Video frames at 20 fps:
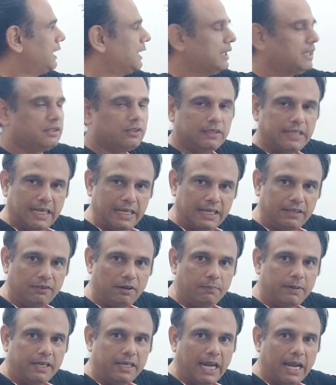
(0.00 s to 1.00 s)
so then it will
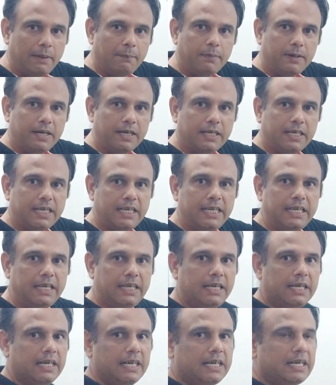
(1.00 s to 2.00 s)
be time period t,
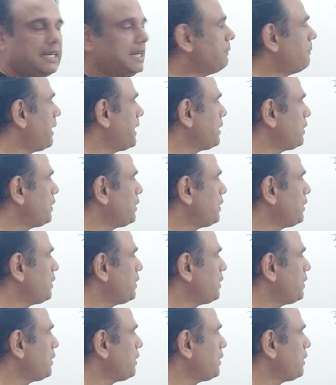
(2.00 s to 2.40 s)
t by